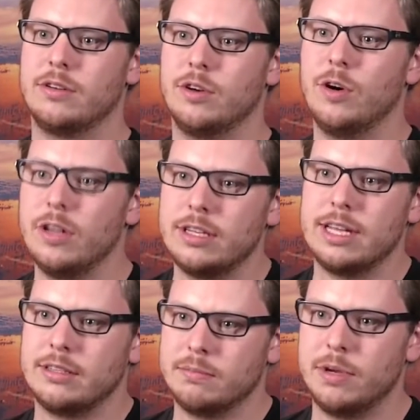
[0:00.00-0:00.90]
to all
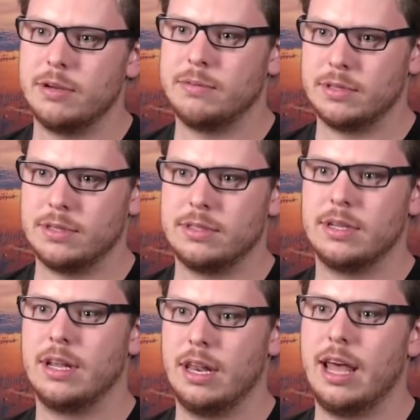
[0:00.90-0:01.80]
intents and purposes,
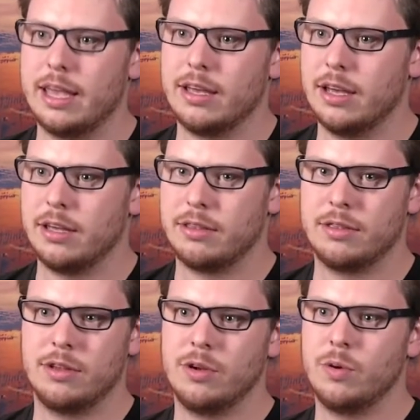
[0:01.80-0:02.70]
like Earth?
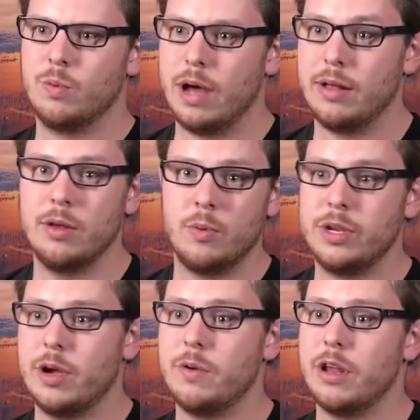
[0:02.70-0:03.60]
Well, we
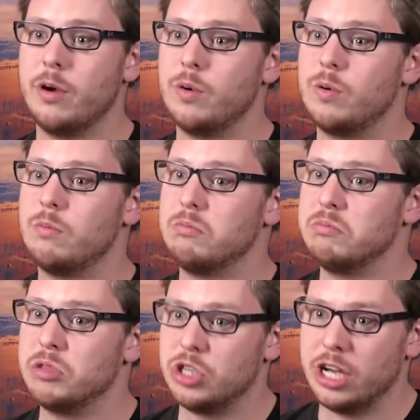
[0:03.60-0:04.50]
don't know
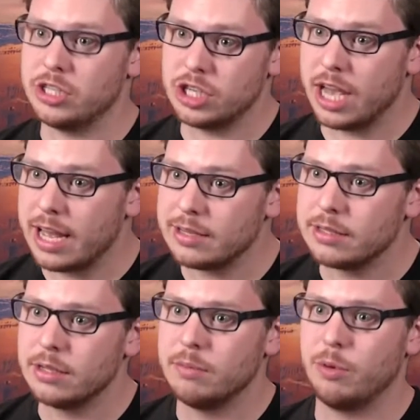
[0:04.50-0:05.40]
just
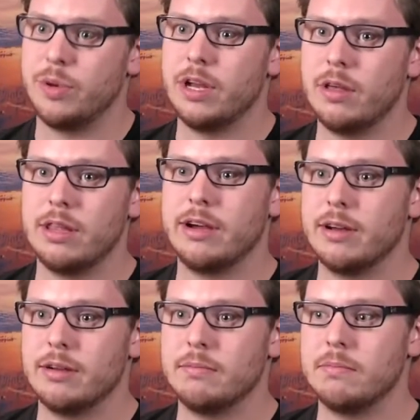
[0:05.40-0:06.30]
yet, but we know that there
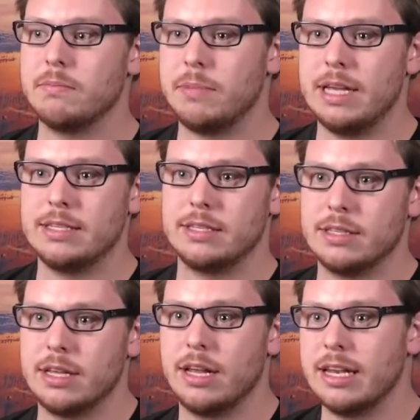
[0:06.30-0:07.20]
are places
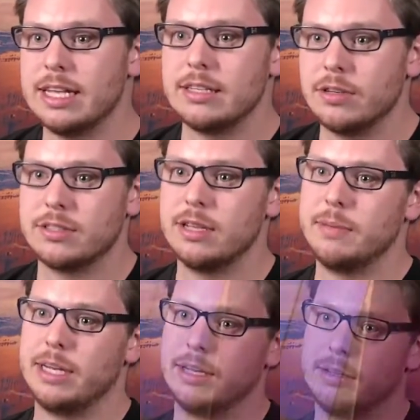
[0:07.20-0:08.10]
that at least look
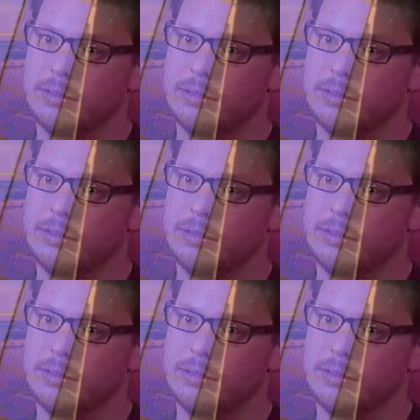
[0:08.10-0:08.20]
similar.